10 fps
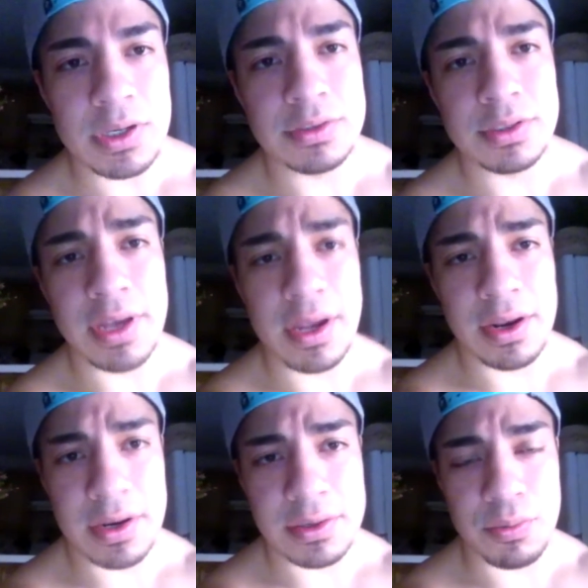So yeah,
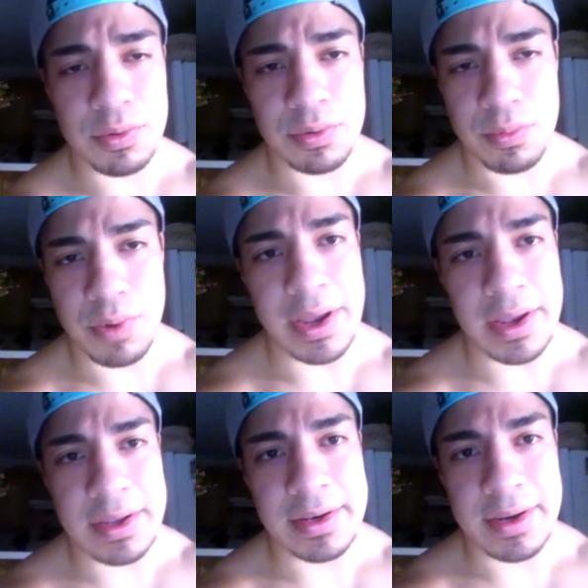you're going to
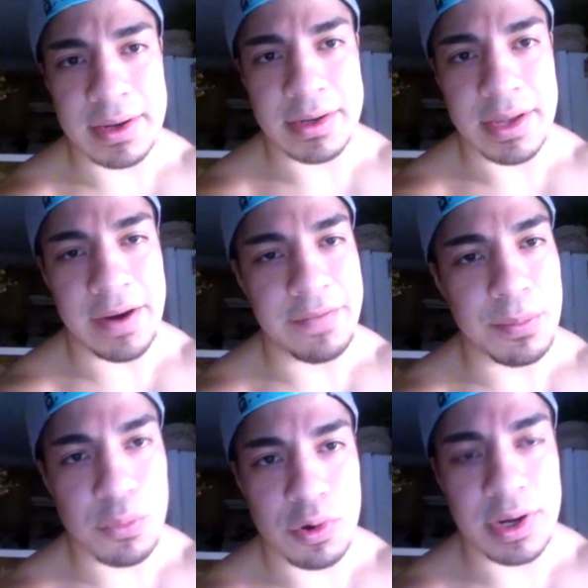weigh in
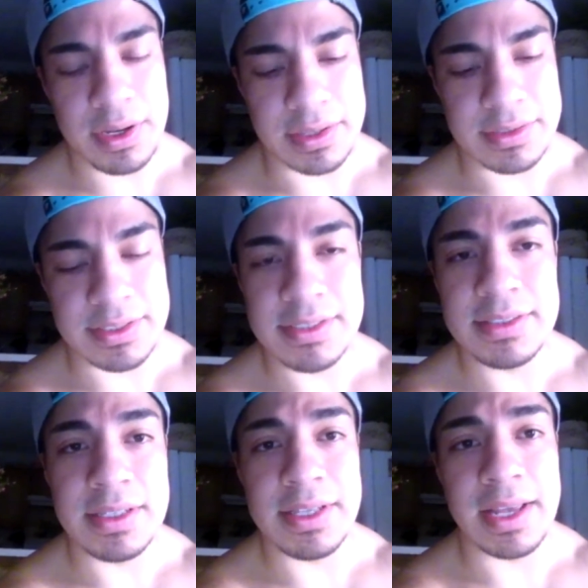every morning
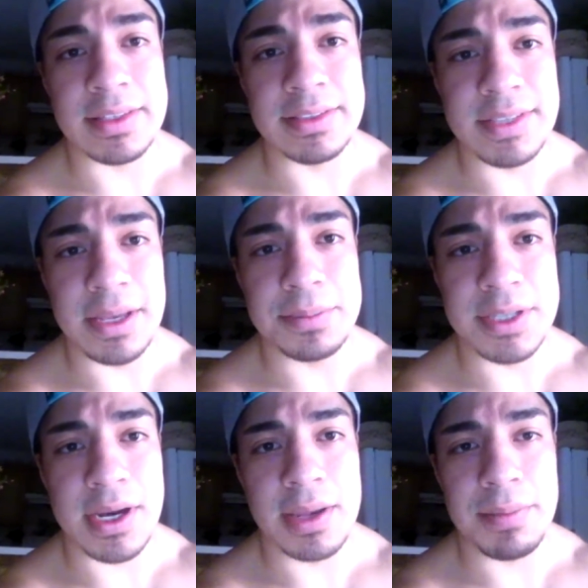consistently at the same
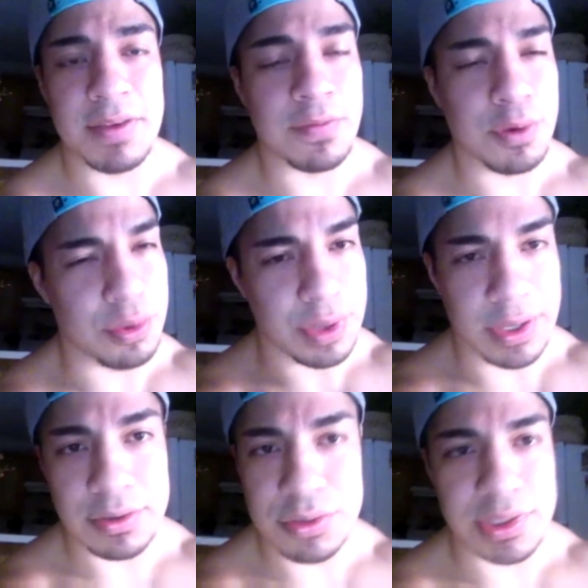time before you
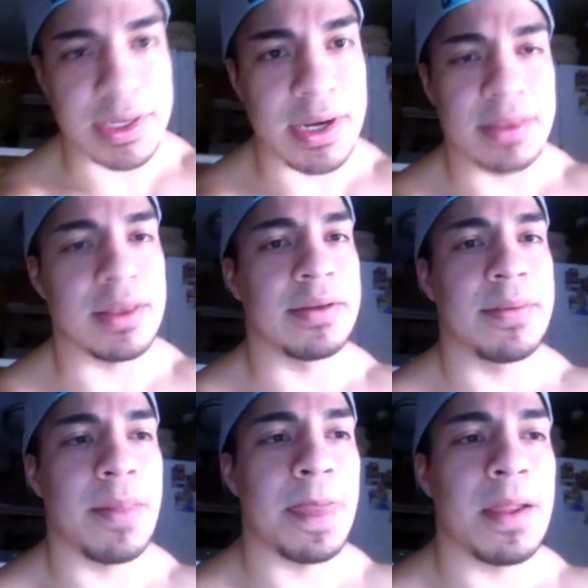eat or drink anything.
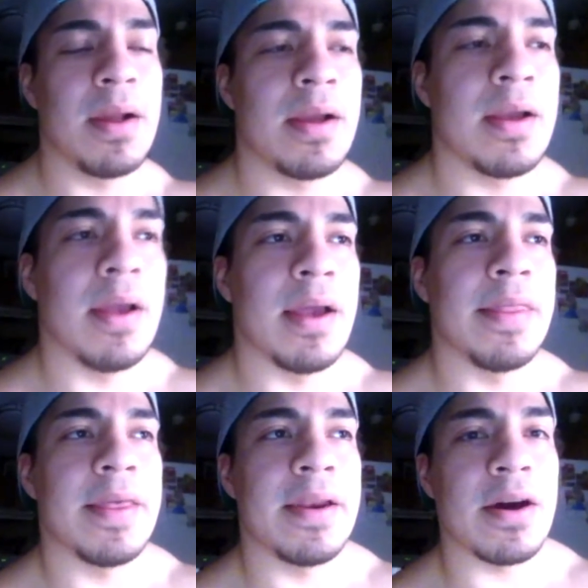
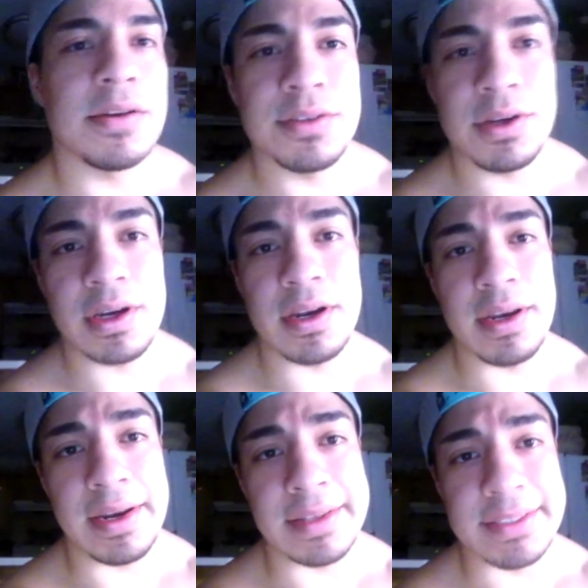And then also you're going to
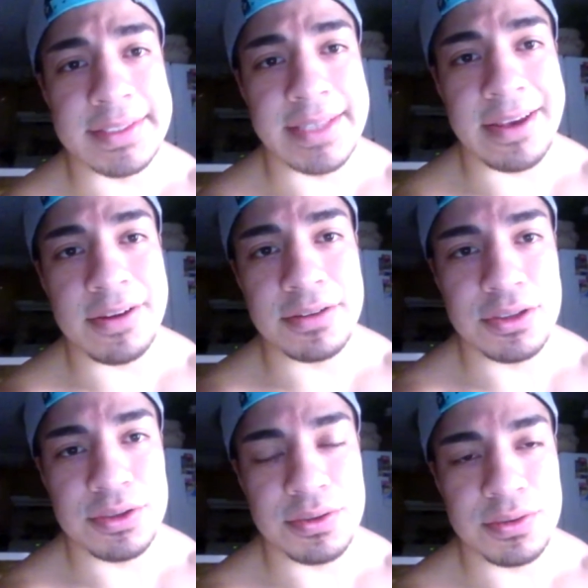need a scale
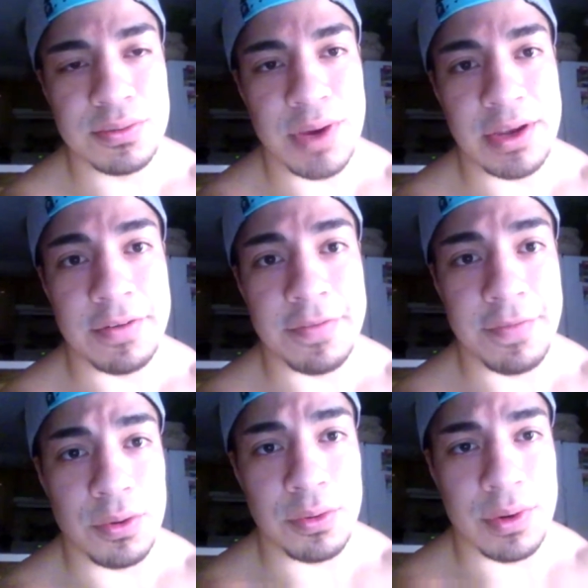to weigh your
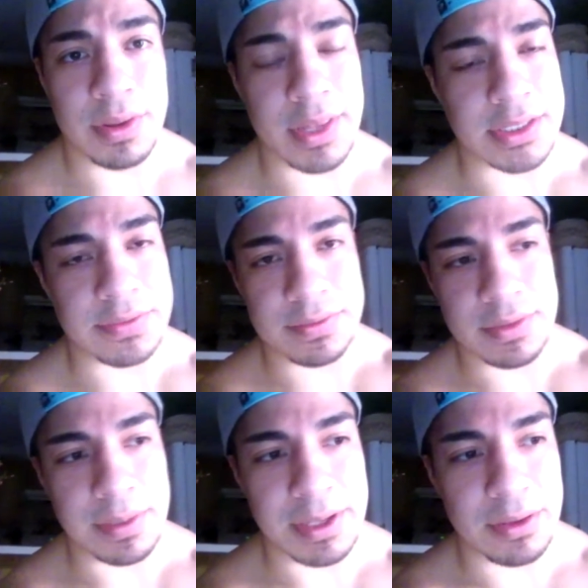food.
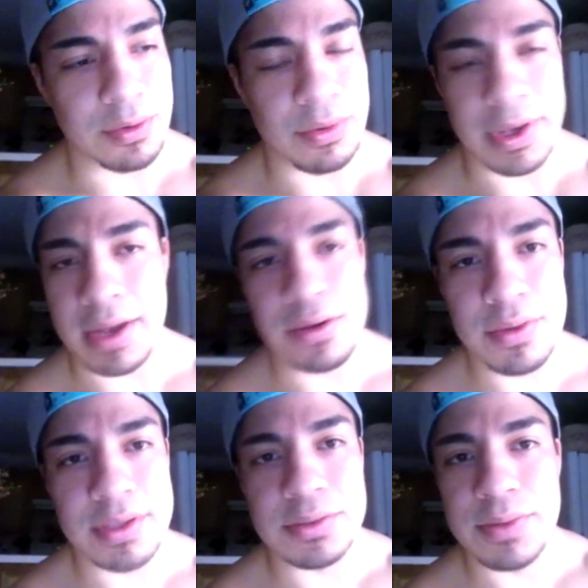You can't
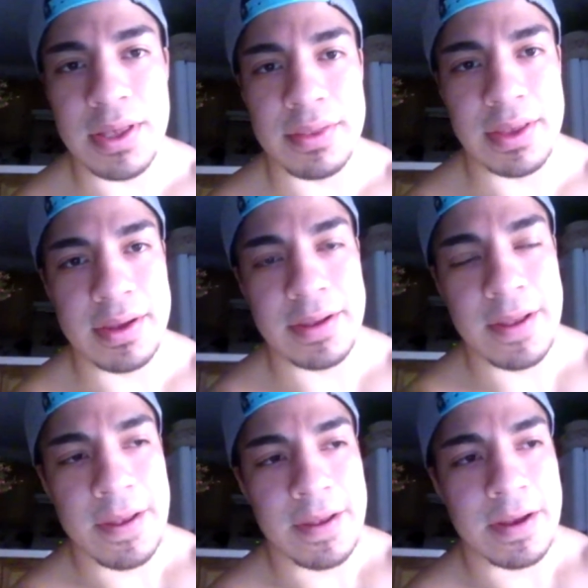do this without
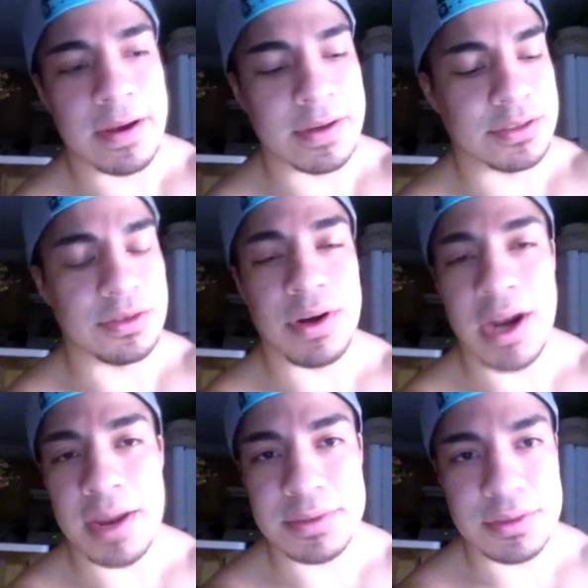that. So you're
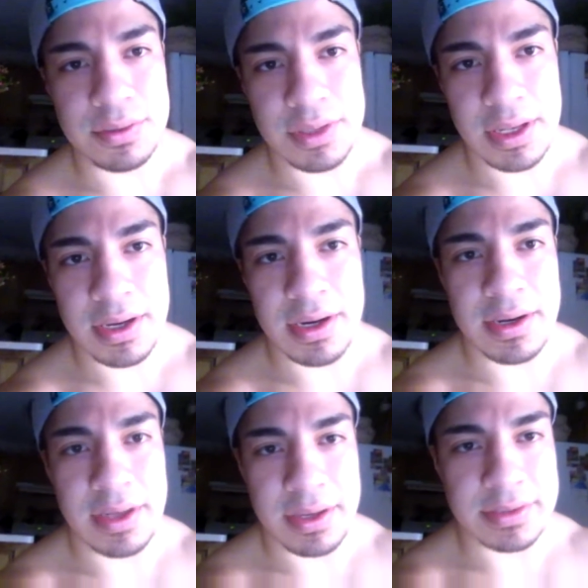absolutely going to
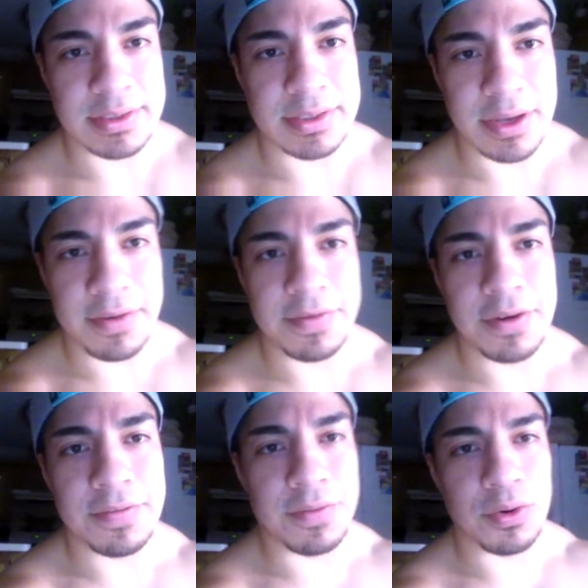need a scale for
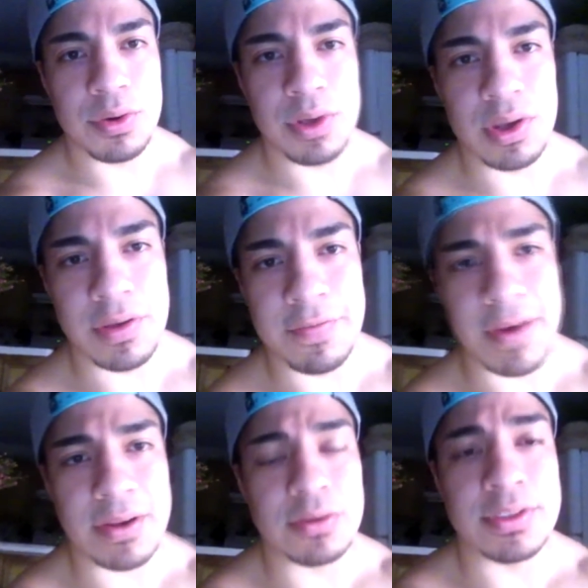your food. You can
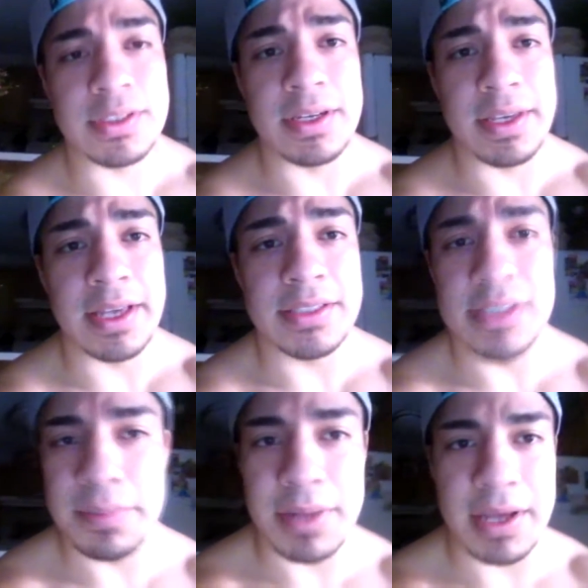find those in the
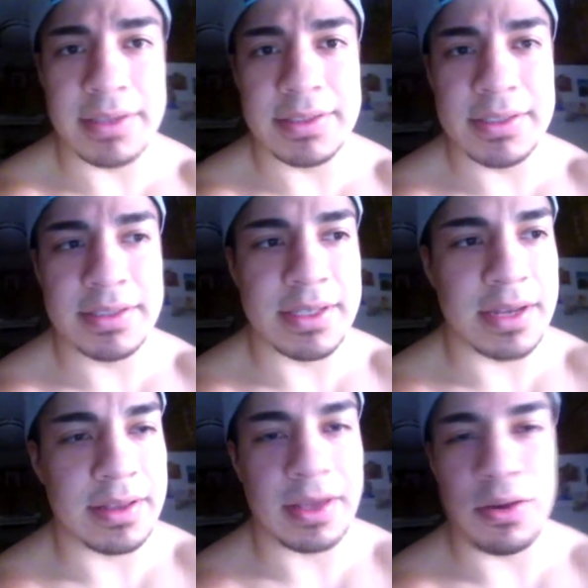kitchen appliances
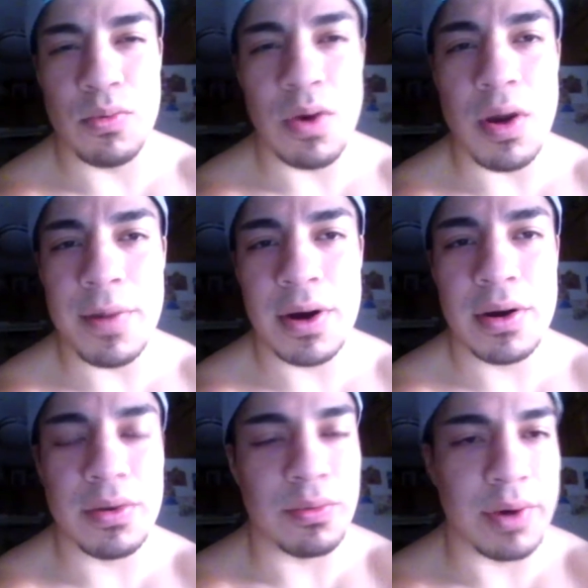at like a
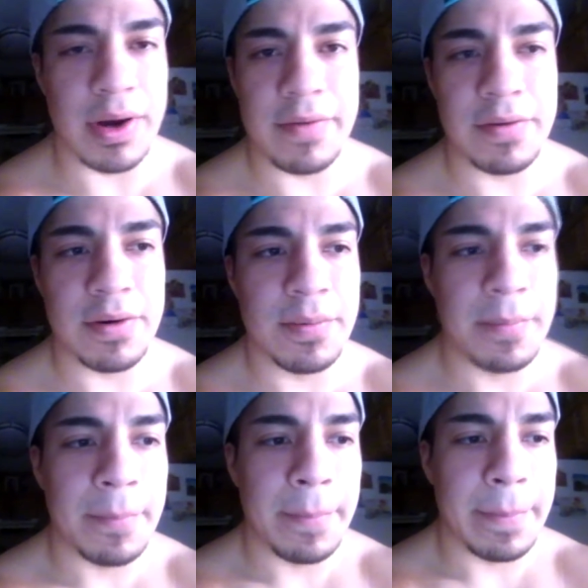Walmart or wherever.
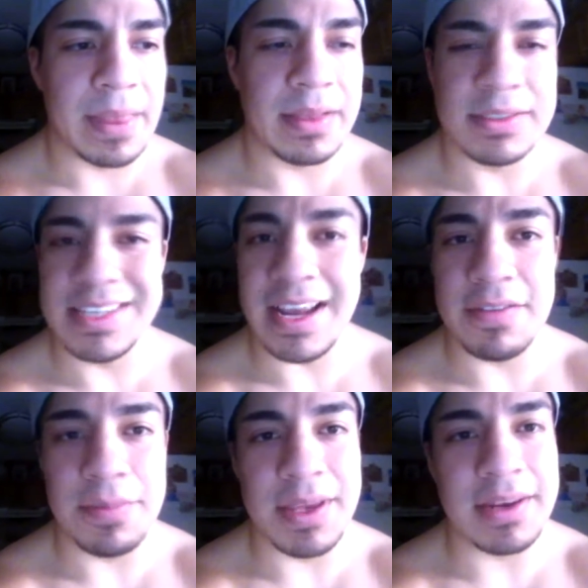It doesn't have
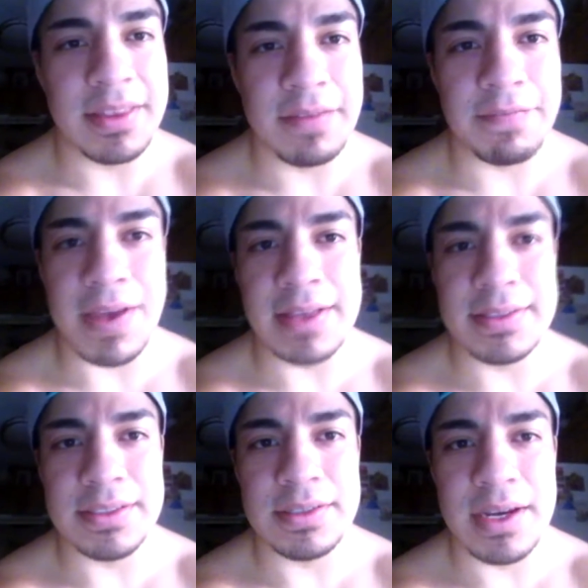to be anything
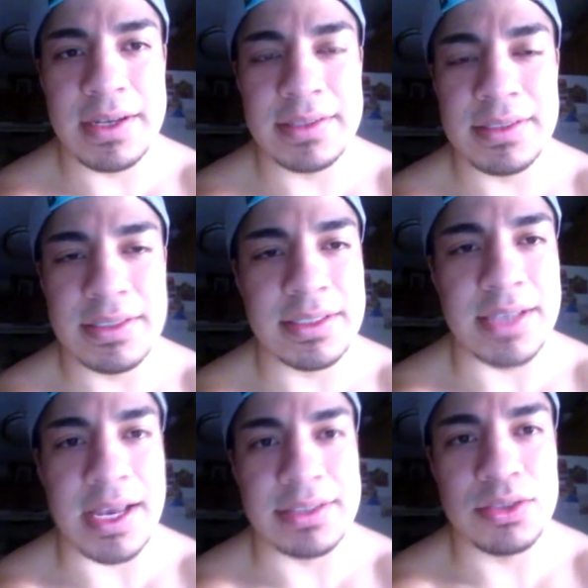fancy, you guys. It just
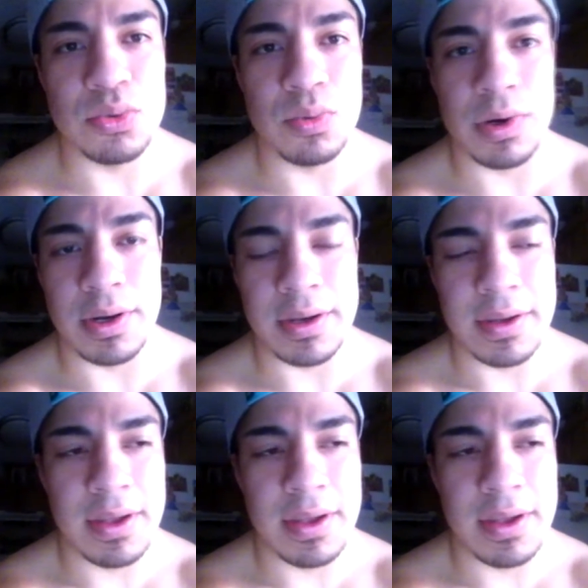has to work.